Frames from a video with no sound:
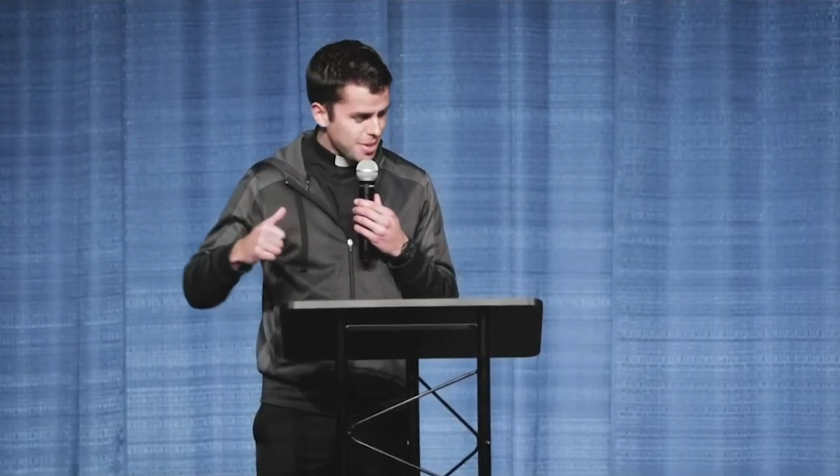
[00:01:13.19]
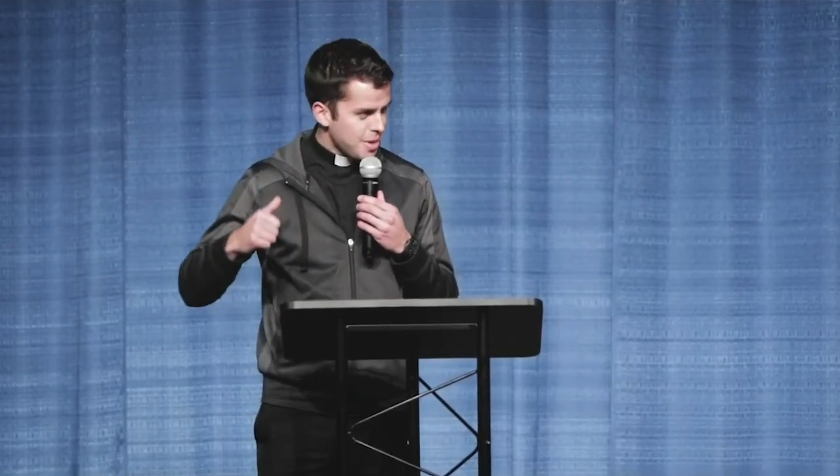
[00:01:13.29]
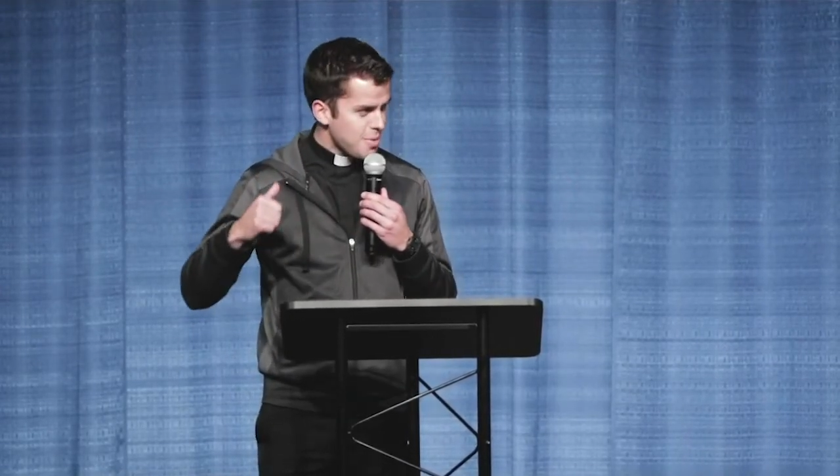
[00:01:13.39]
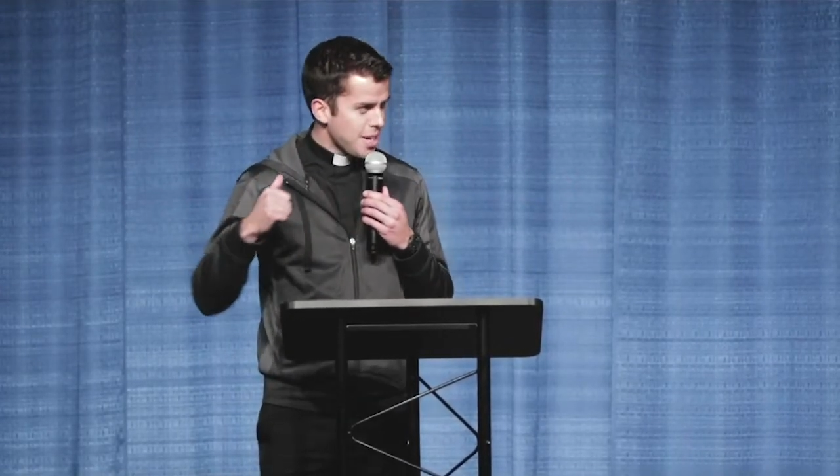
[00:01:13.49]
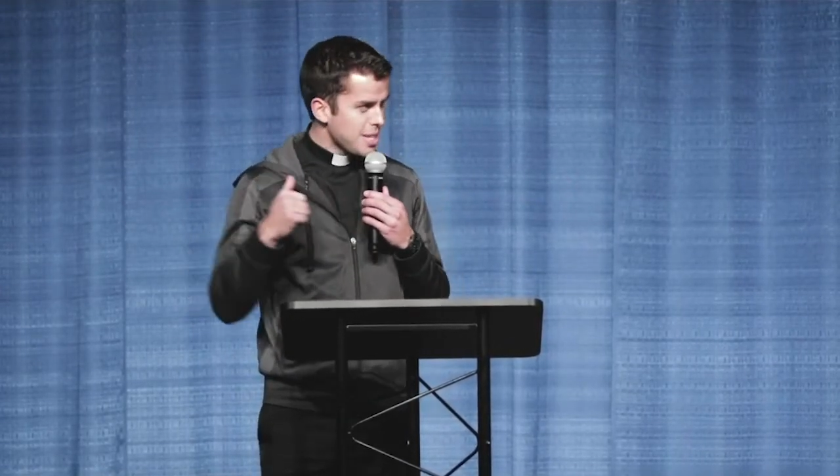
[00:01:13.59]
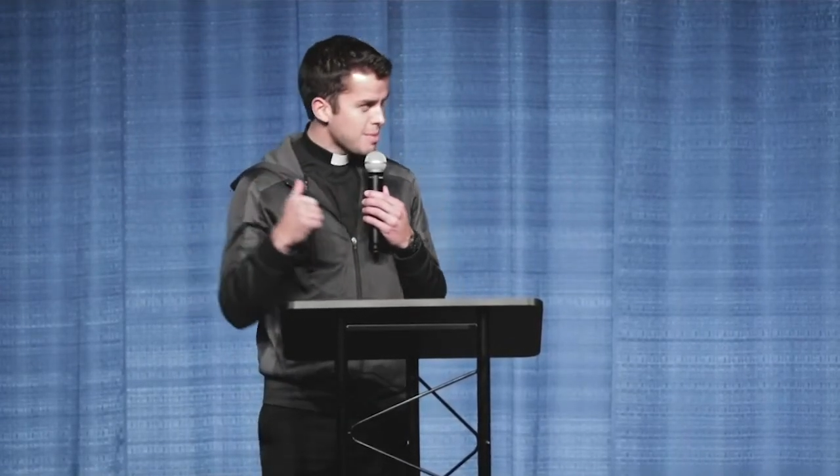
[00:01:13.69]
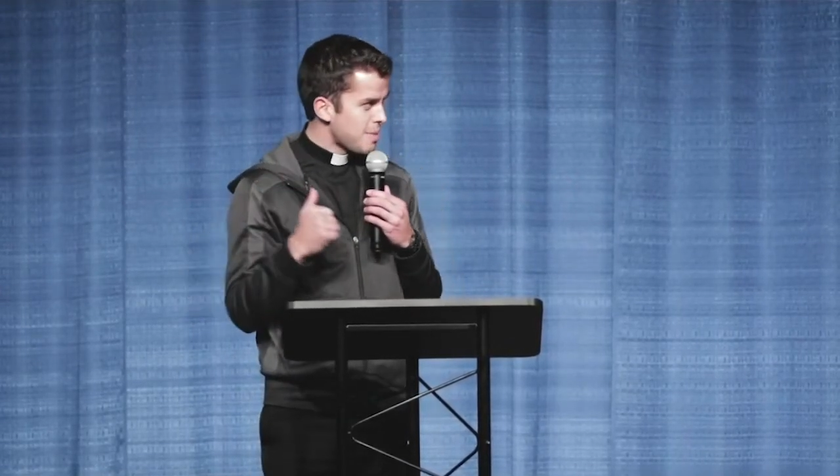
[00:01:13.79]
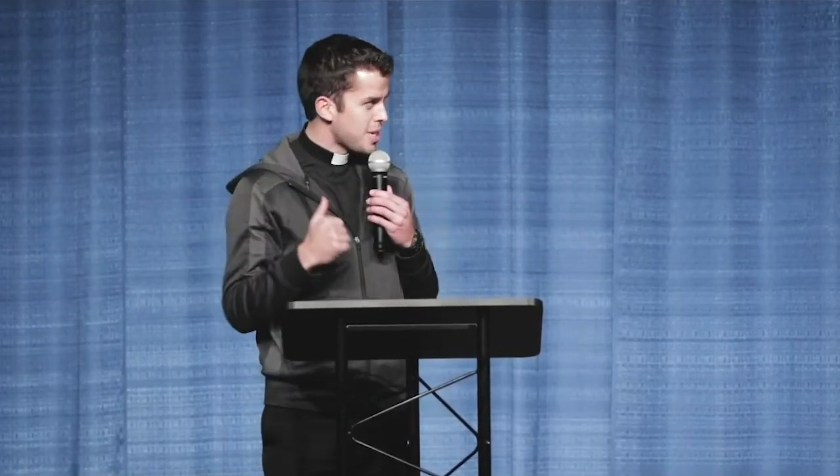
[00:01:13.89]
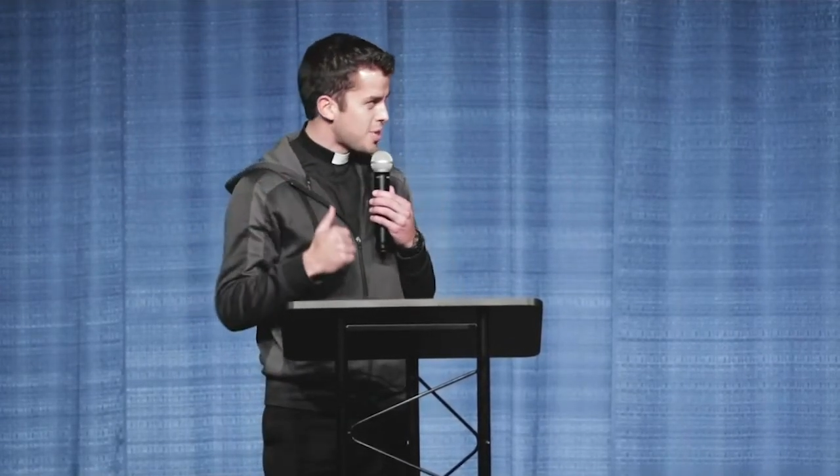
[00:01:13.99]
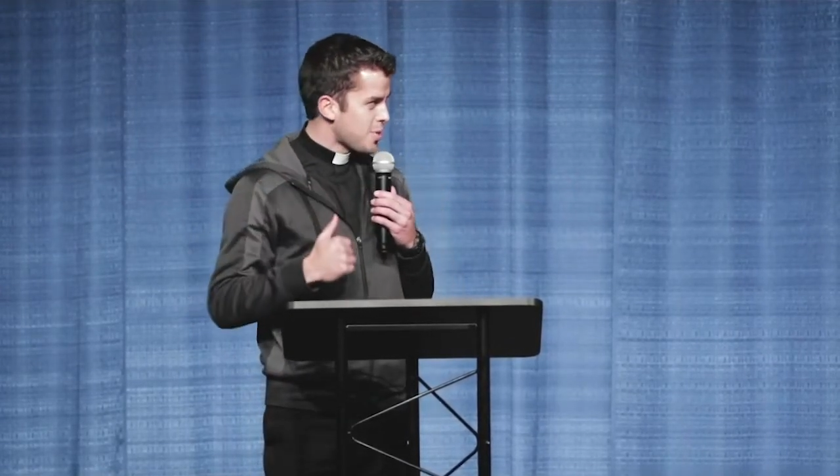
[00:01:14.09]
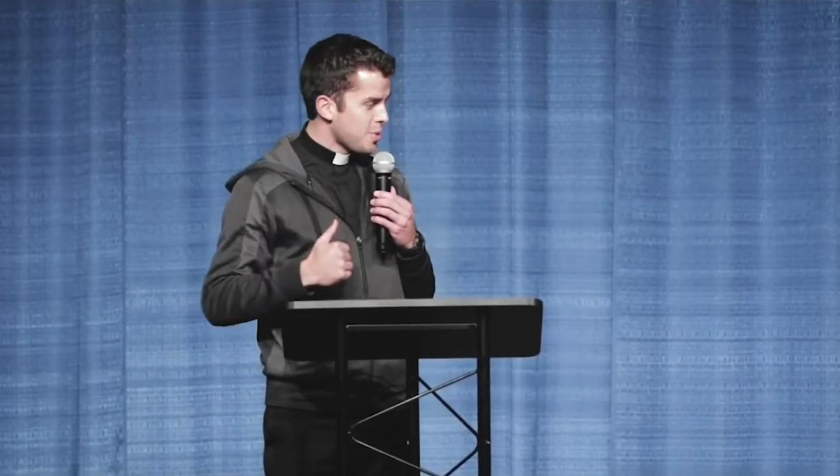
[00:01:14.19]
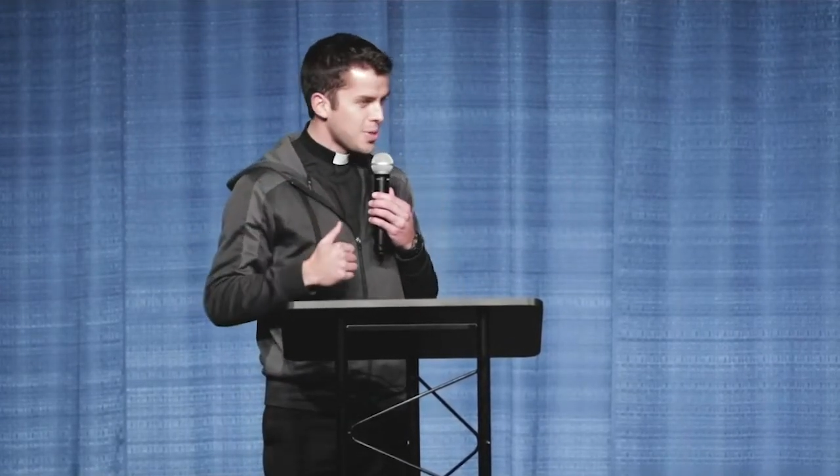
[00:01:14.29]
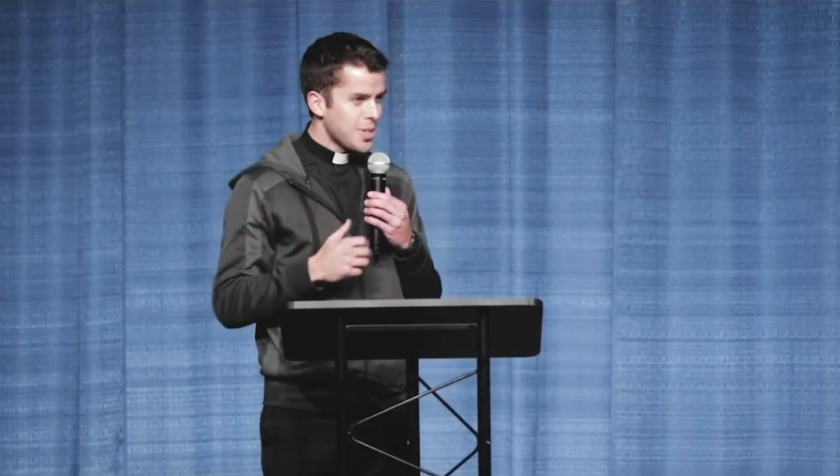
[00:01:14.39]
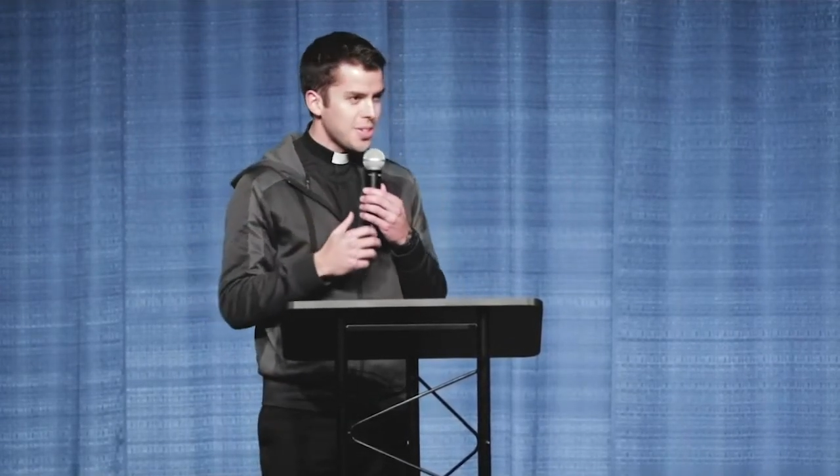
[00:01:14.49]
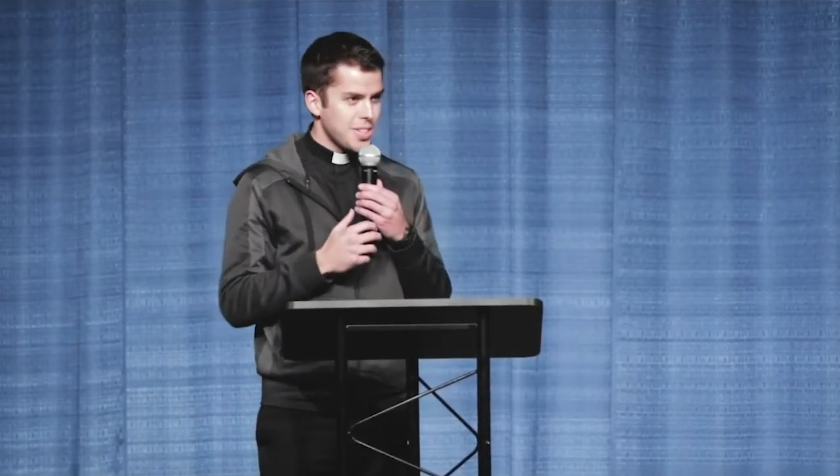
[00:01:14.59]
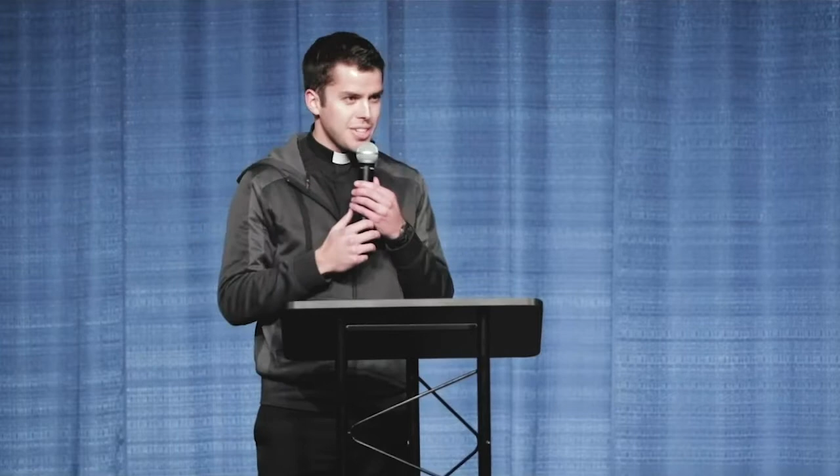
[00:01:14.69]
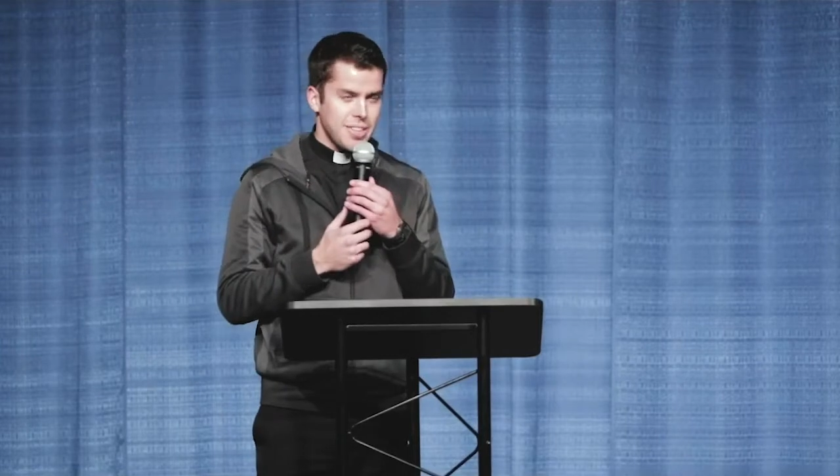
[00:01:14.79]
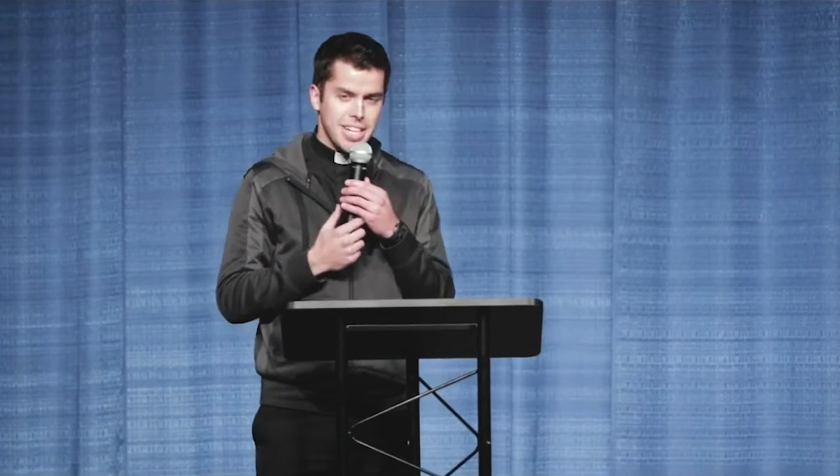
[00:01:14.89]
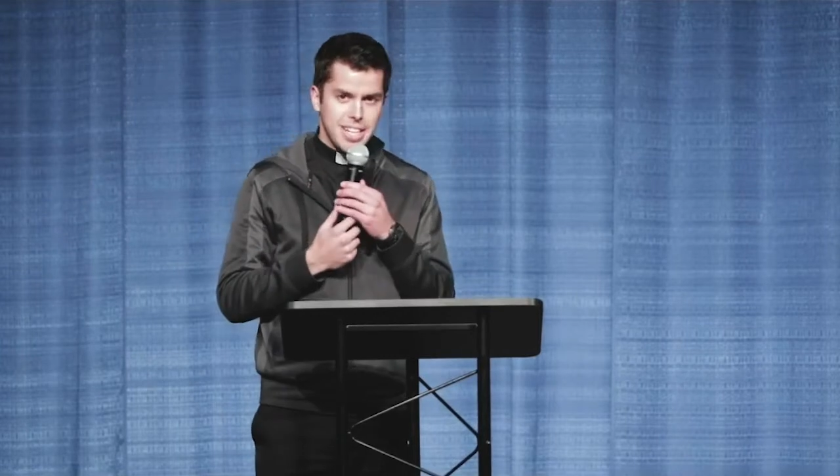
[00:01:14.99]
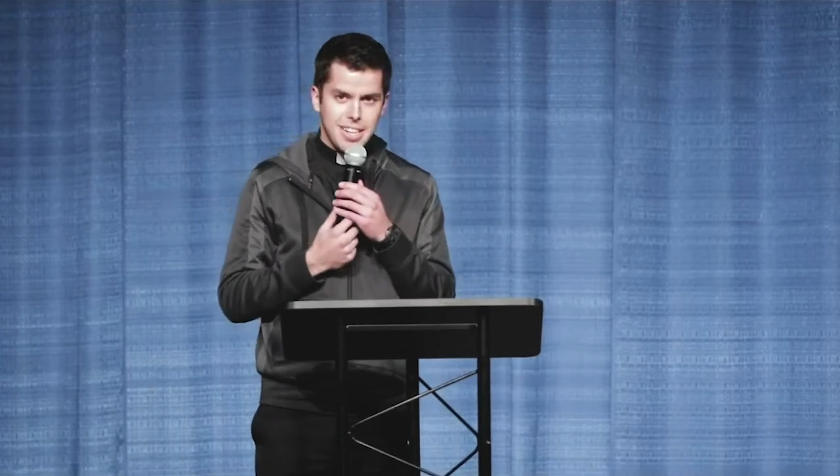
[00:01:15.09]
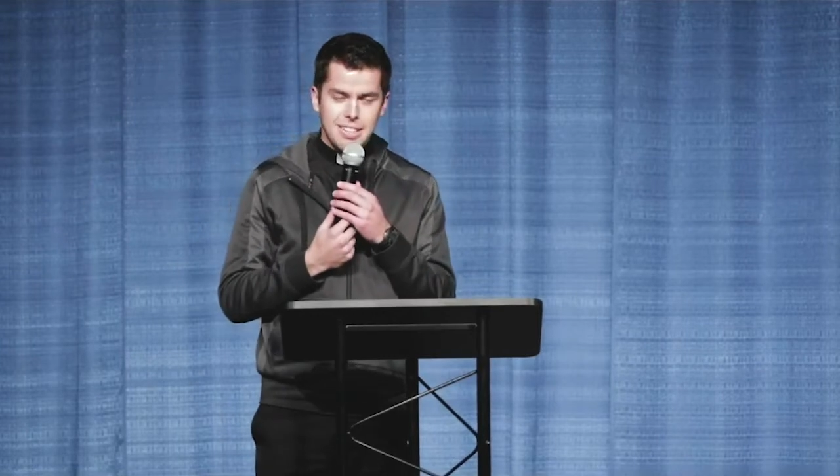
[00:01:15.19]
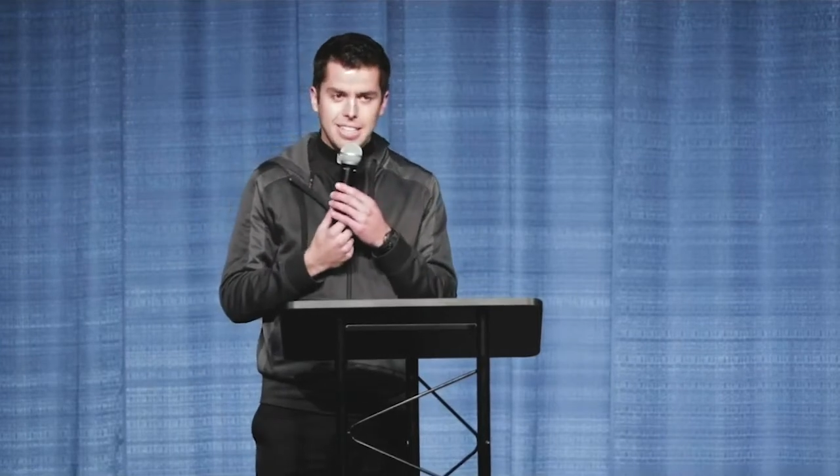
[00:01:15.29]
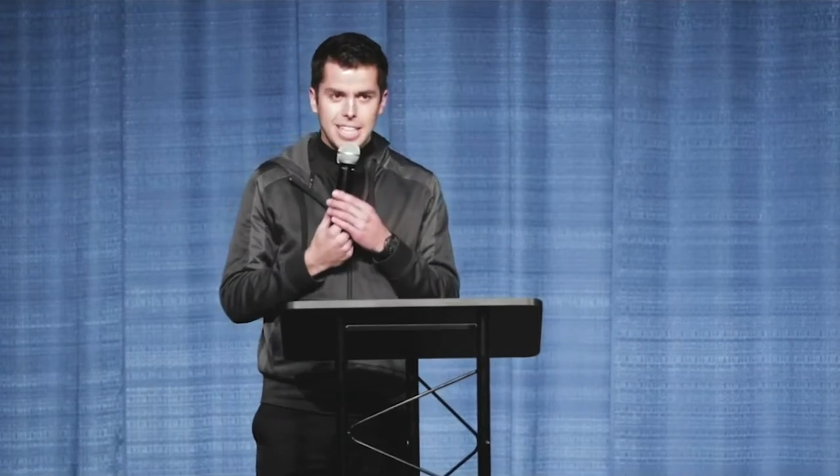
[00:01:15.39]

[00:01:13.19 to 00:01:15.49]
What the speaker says: Like, why is my shoulder hurting right now?